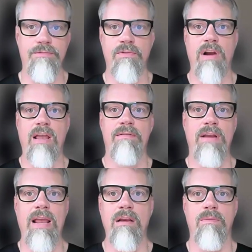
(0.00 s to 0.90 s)
for
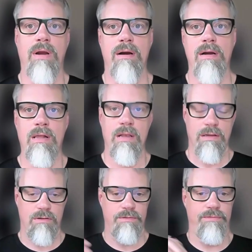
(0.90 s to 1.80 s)
anywhere.
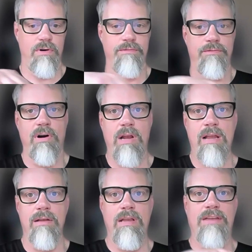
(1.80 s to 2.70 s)
So
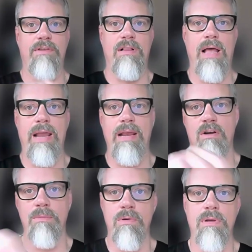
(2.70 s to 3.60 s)
if a client
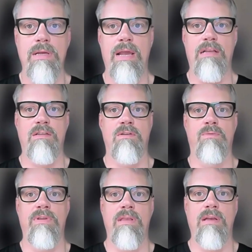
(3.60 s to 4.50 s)
communicates
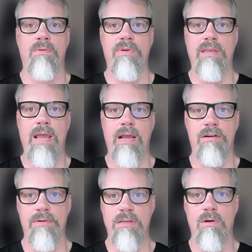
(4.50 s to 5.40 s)
with the
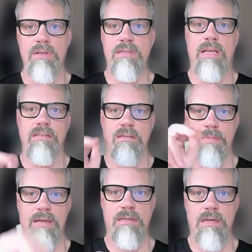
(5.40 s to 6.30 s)
actor, it only sends a
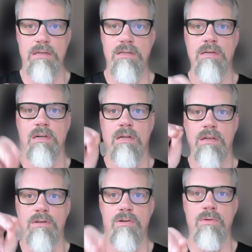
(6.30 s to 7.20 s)
message
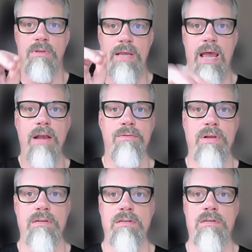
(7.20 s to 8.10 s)
to the
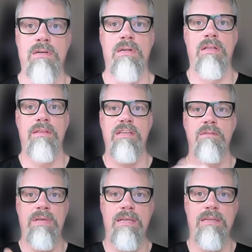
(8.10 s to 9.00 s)
address. This
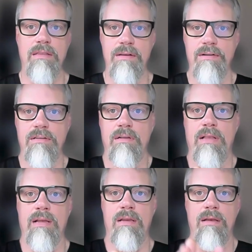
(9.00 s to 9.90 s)
means that there's a
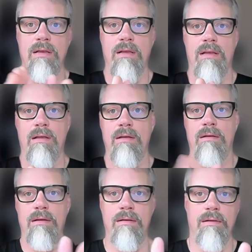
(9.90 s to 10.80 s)

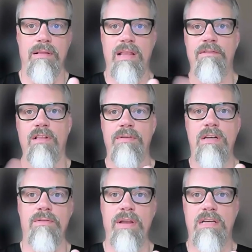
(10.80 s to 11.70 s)
level of
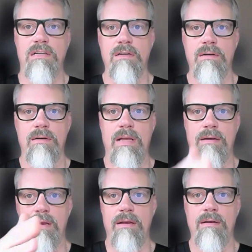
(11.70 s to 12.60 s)
indirection
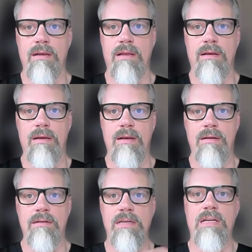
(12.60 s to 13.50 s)
and
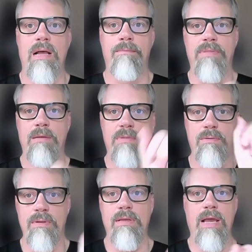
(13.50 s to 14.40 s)
a decoupling
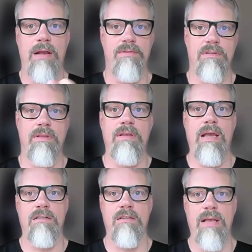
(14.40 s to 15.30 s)
between the address and the
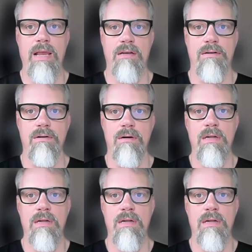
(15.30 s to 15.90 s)
actual actor.